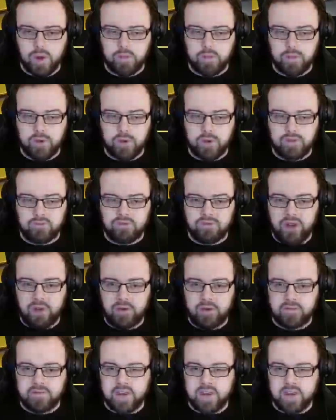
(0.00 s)
Oh, I'm going
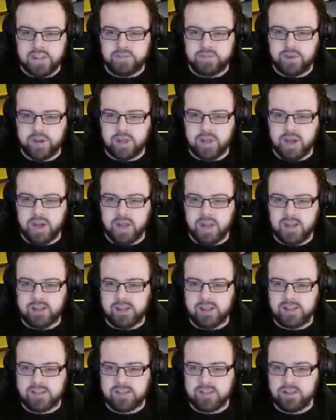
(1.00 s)
very fast for a car
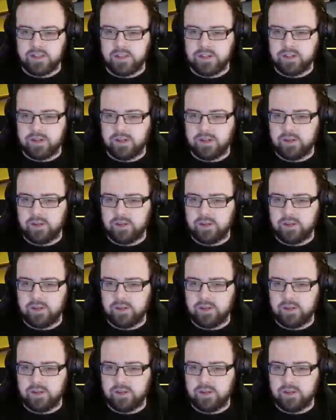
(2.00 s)
like this.